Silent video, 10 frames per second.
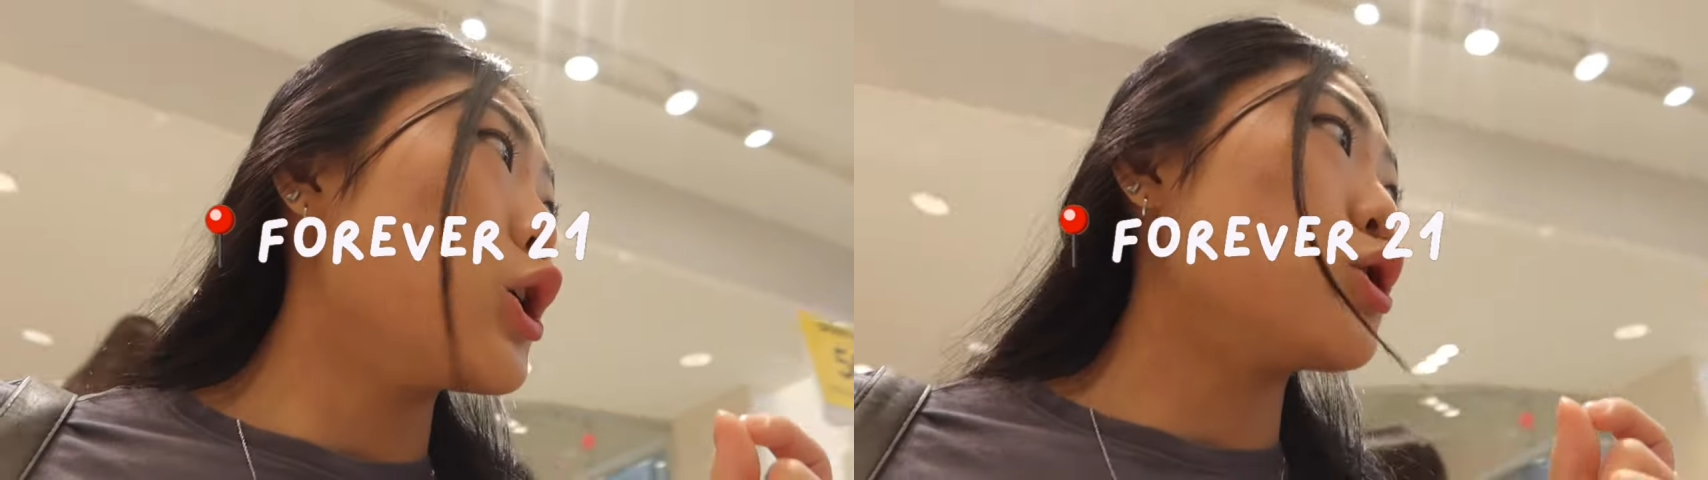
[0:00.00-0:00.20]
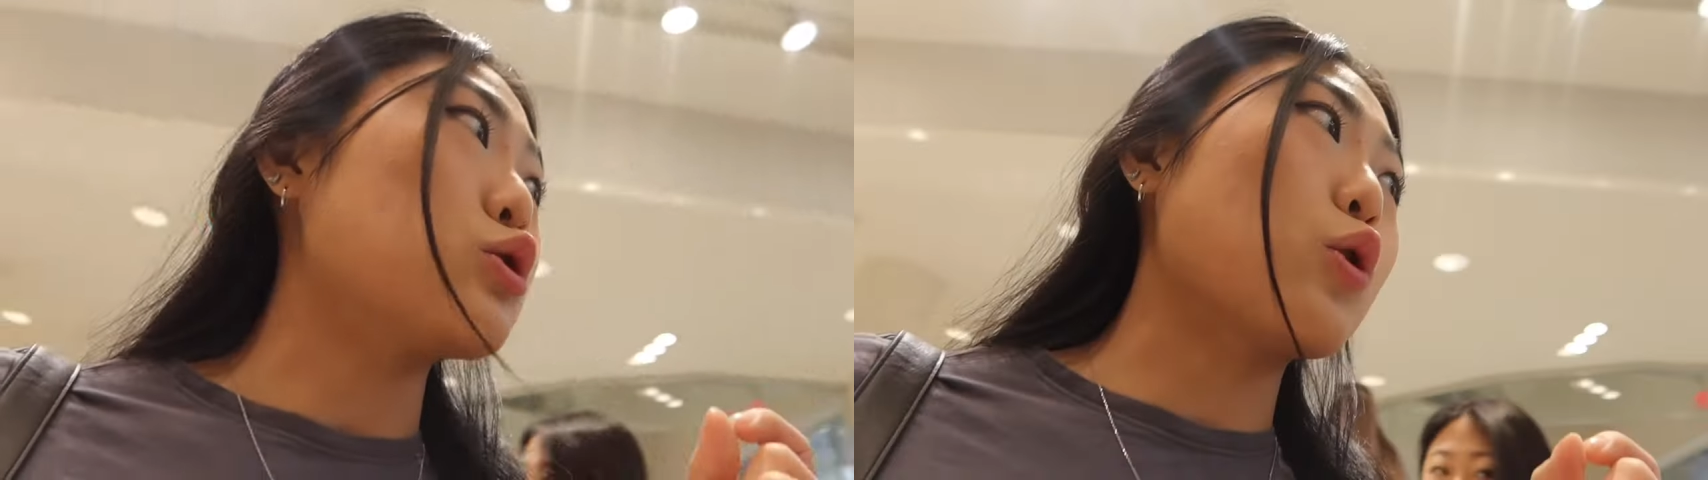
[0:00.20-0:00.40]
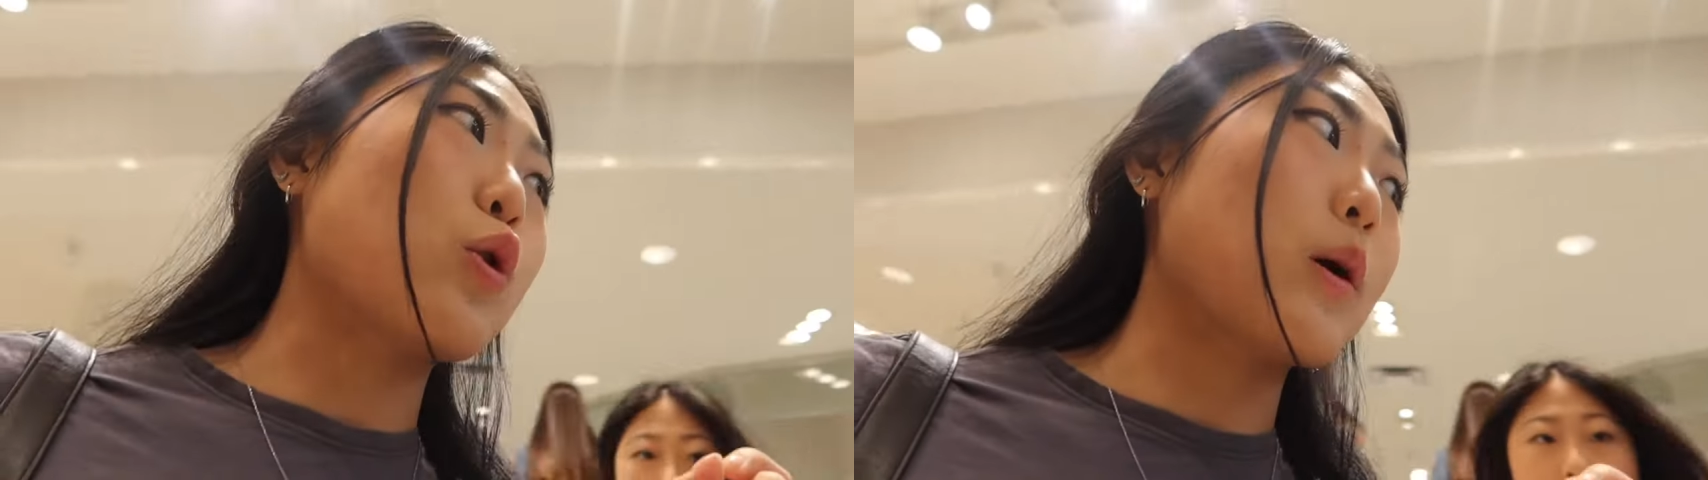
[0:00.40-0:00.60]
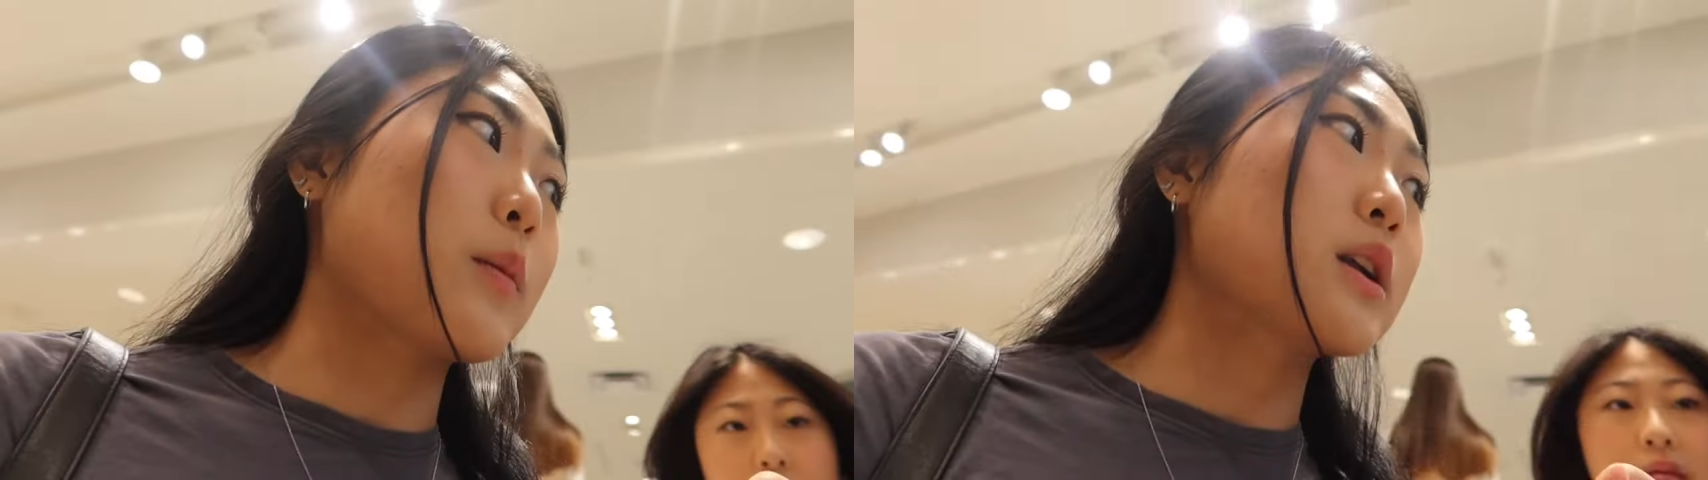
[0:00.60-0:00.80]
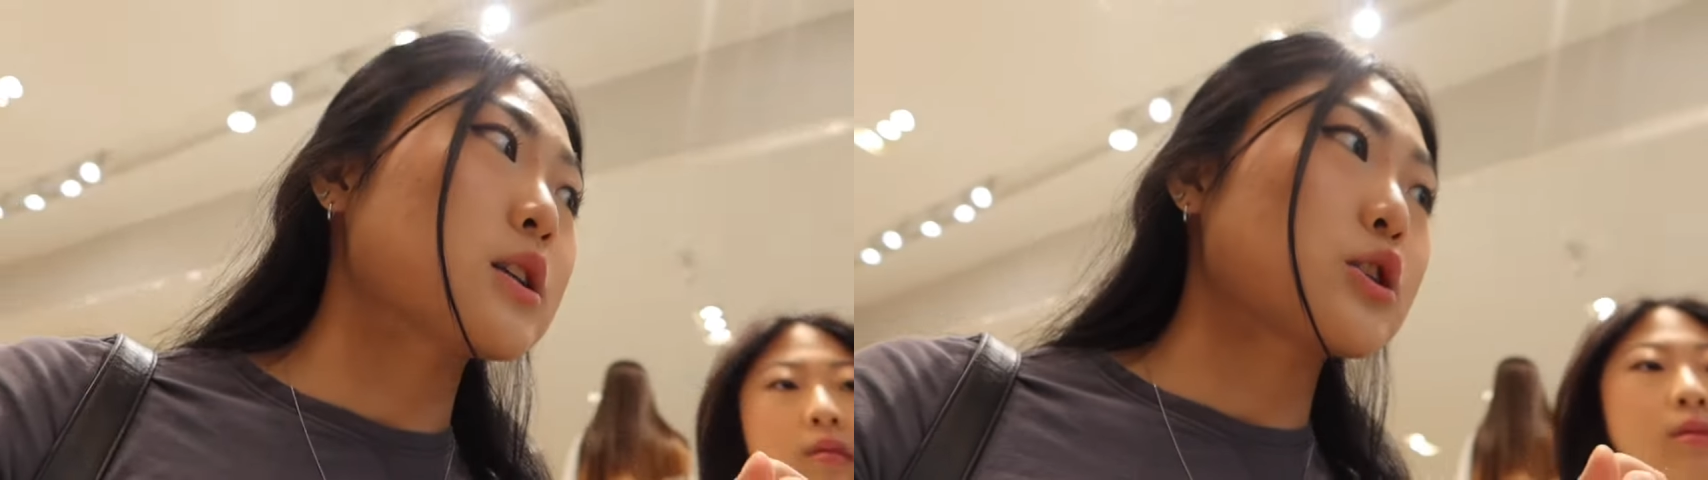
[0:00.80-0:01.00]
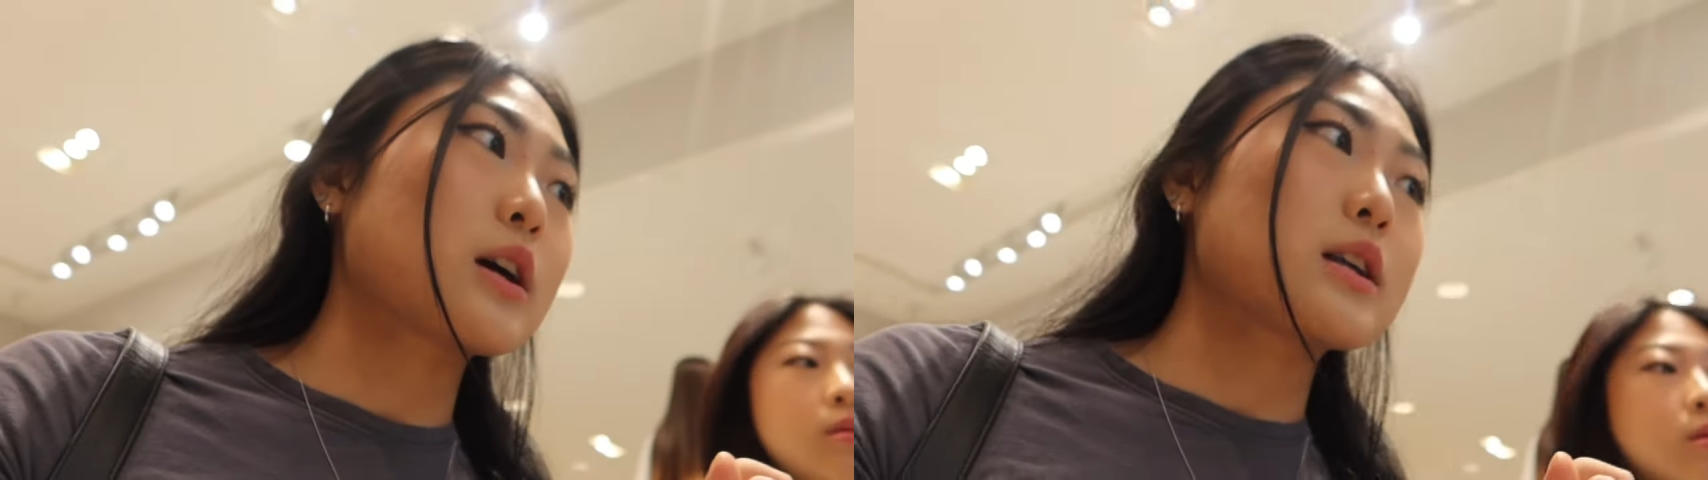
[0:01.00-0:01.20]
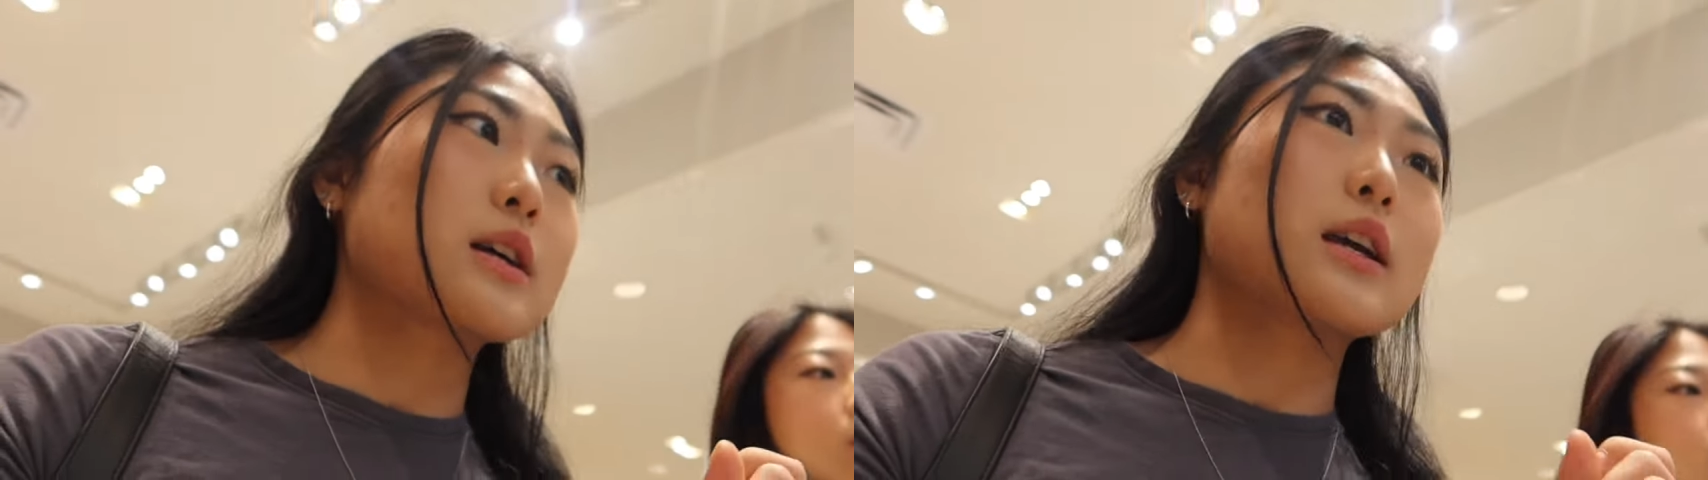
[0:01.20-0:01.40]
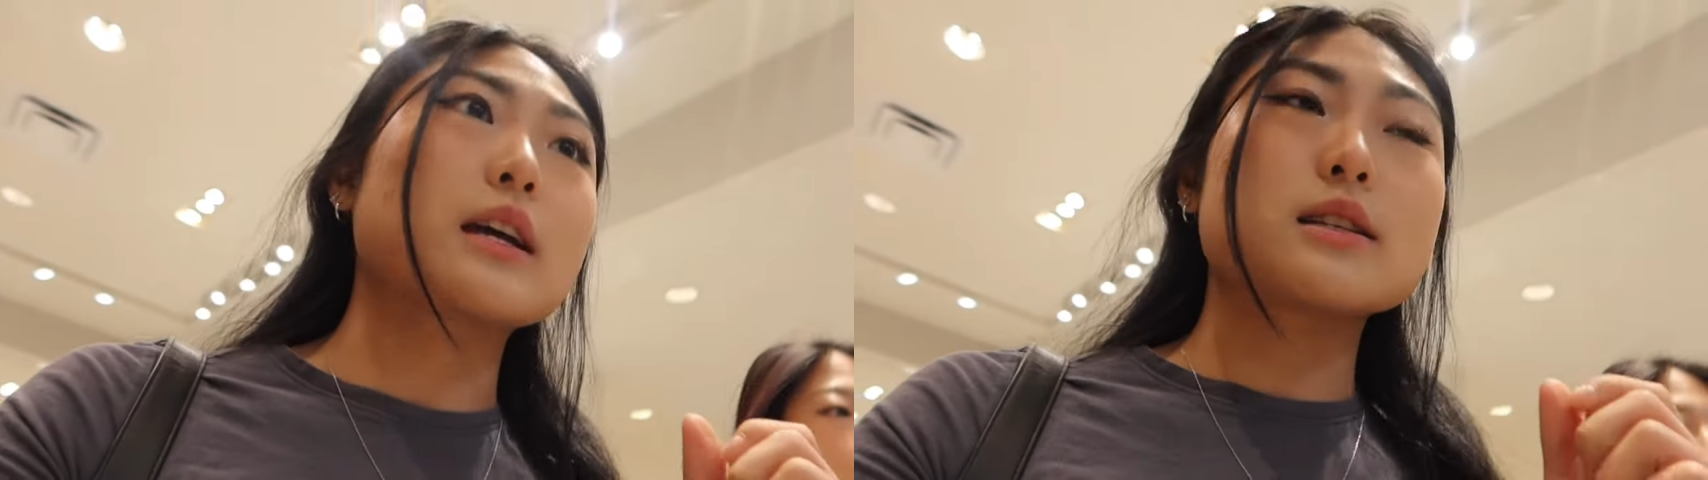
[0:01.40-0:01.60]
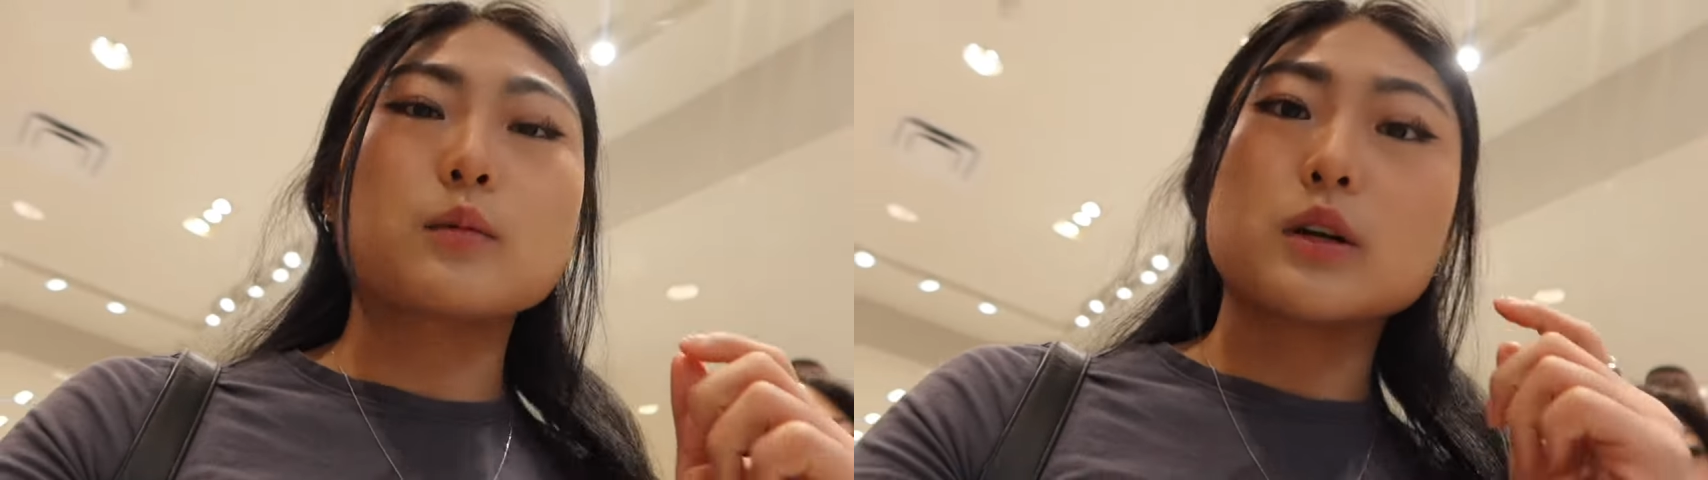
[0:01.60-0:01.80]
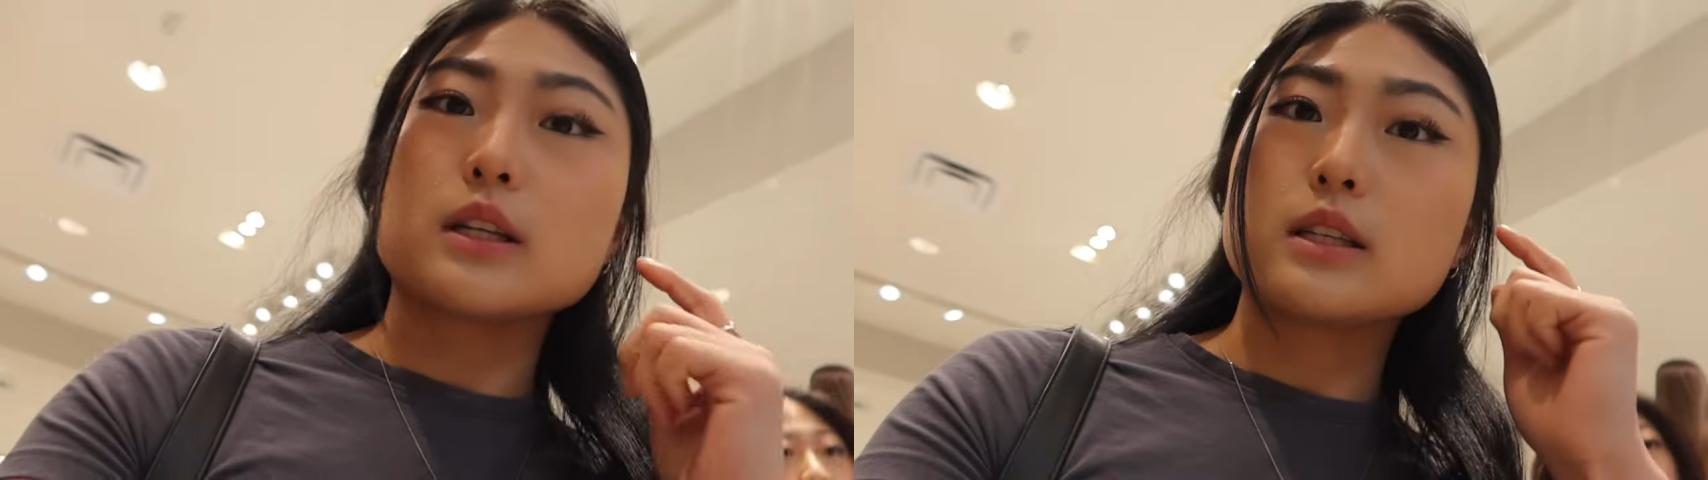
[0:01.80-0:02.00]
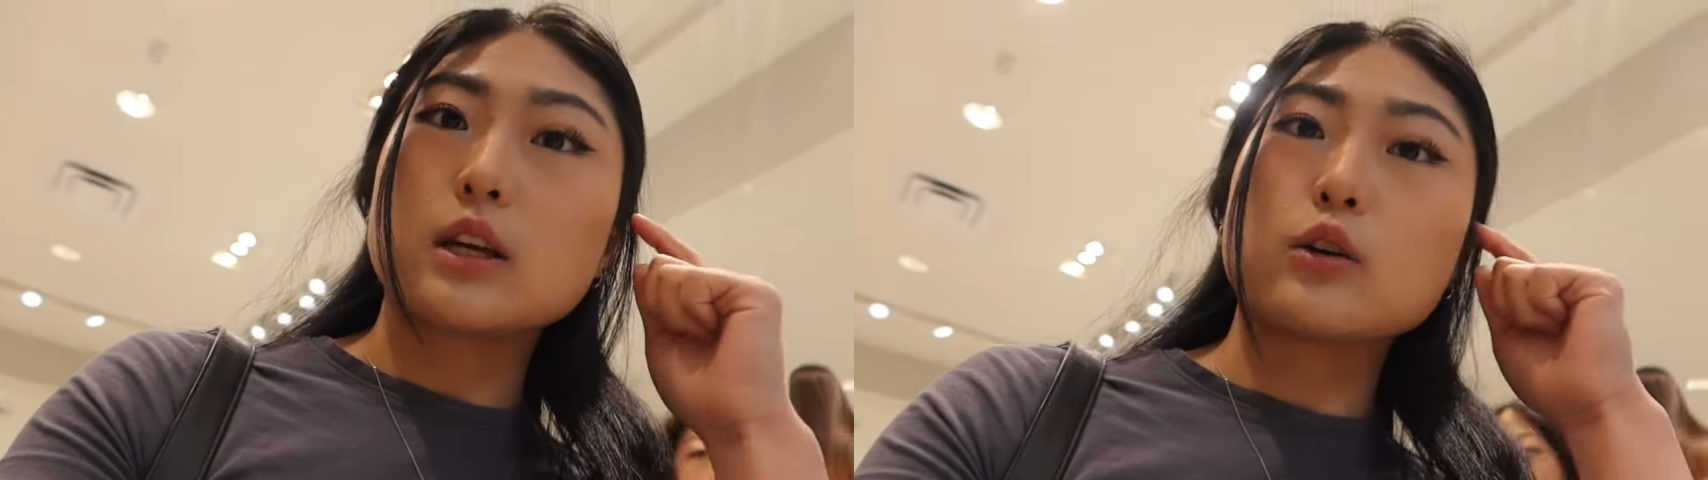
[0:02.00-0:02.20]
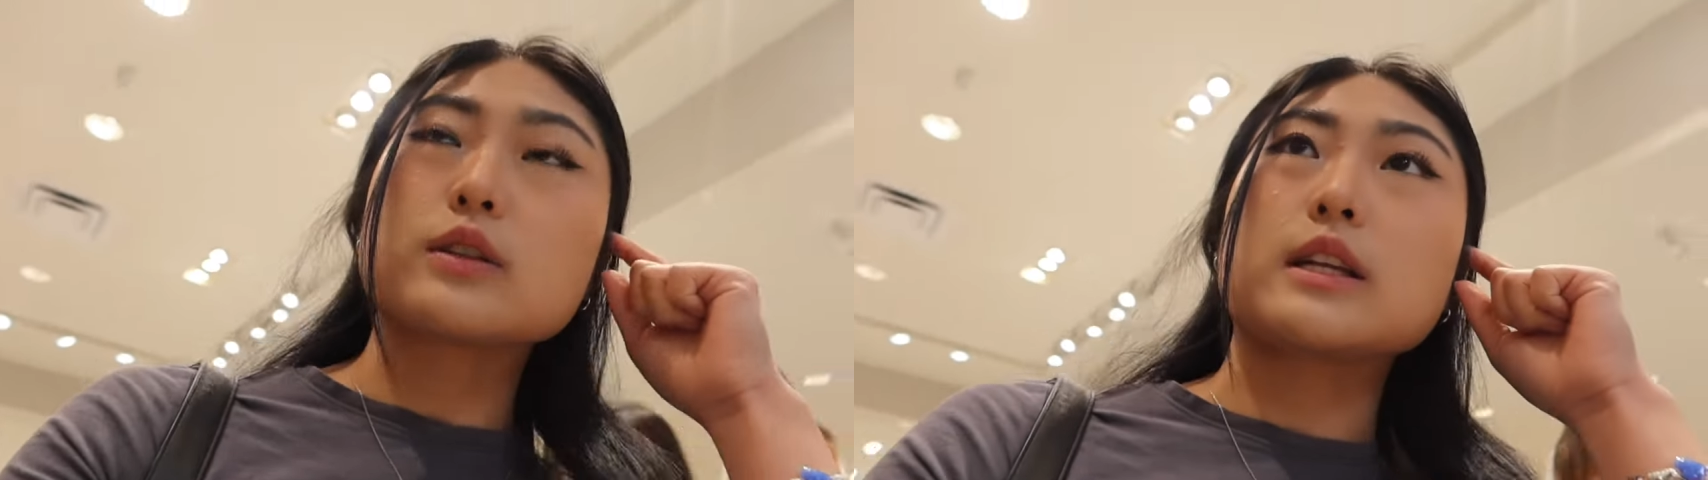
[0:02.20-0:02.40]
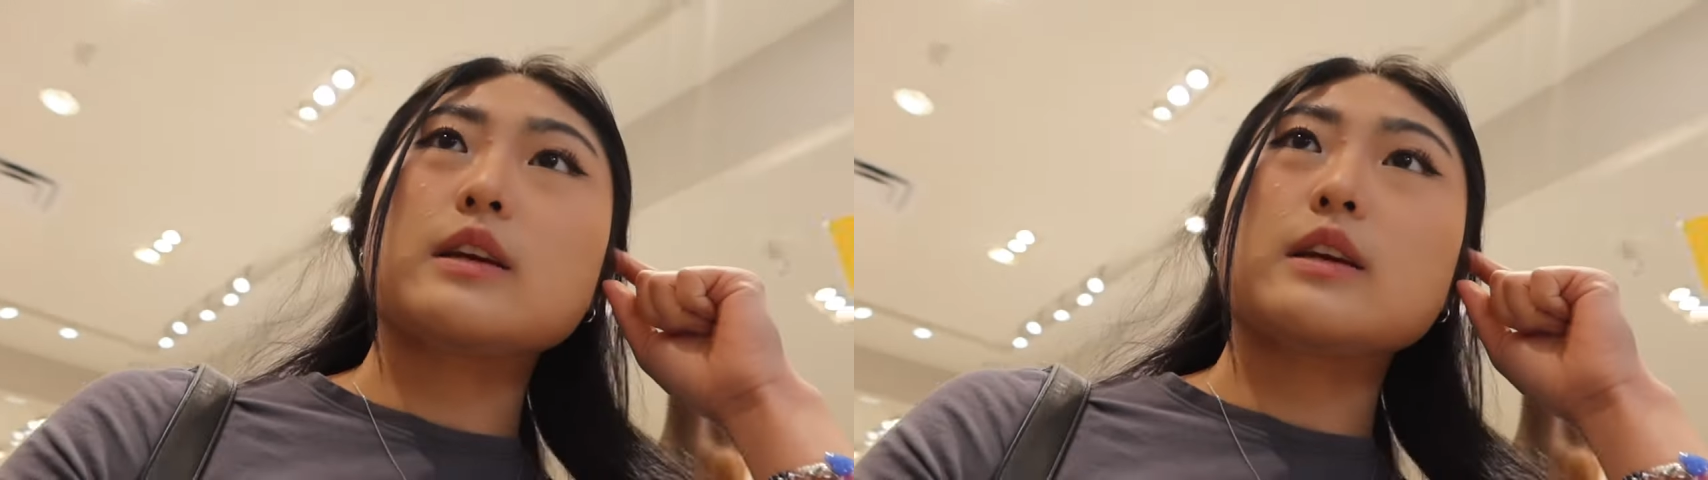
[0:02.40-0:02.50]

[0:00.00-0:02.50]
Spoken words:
so I'm gonna try to get some good deals.